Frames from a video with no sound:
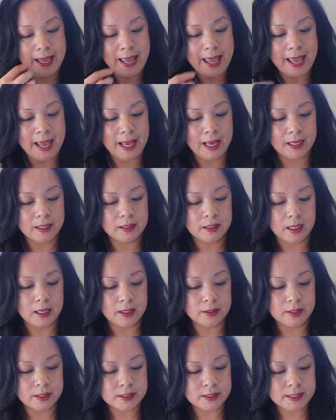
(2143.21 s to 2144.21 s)
and
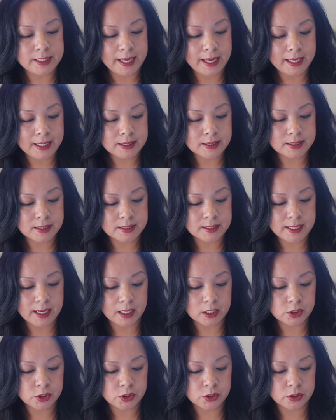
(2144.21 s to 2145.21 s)
the taste, the
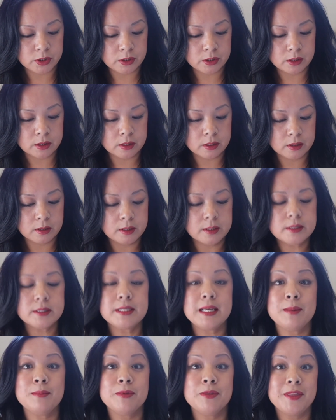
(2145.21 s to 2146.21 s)
texture
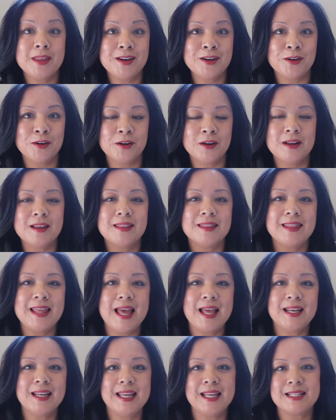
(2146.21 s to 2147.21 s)
seemed thinner
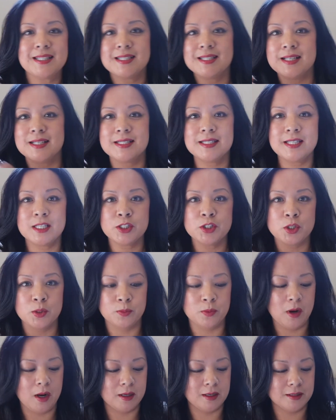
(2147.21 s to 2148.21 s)
than its sister
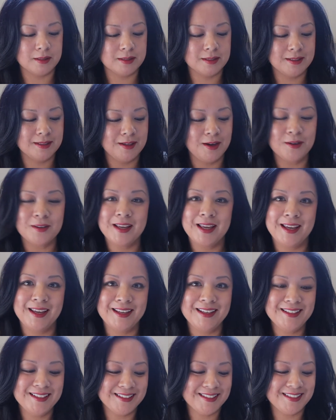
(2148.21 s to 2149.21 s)
product.
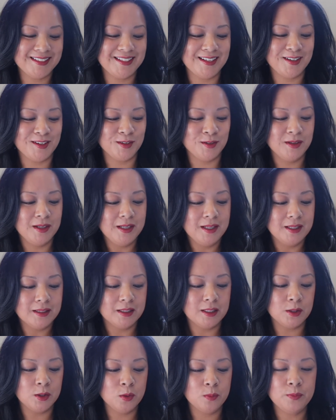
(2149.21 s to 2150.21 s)
Okay, so
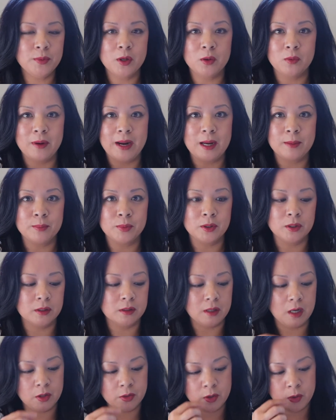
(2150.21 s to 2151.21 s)
the lumpia
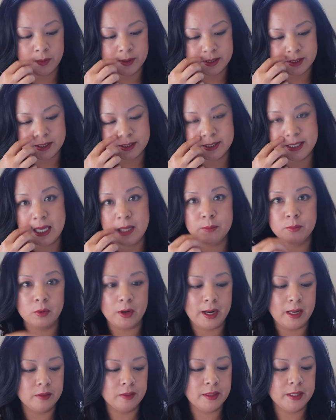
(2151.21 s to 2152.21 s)
wrapper, although it's the same
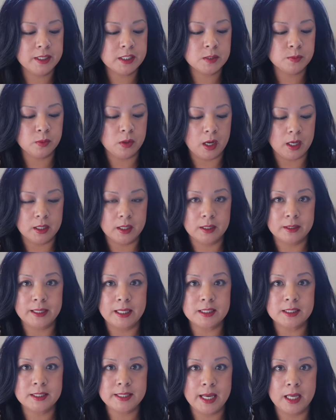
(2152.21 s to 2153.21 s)
brand, this product
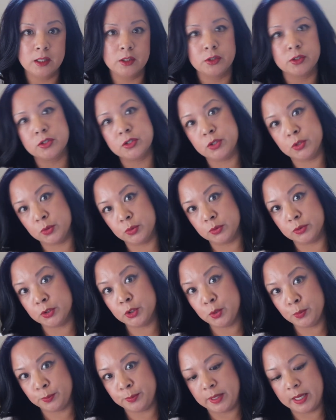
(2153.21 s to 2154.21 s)
that's tailored to
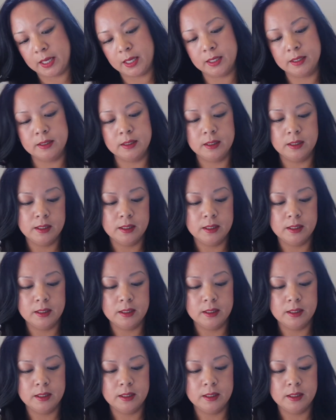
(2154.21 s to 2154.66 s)
lumpia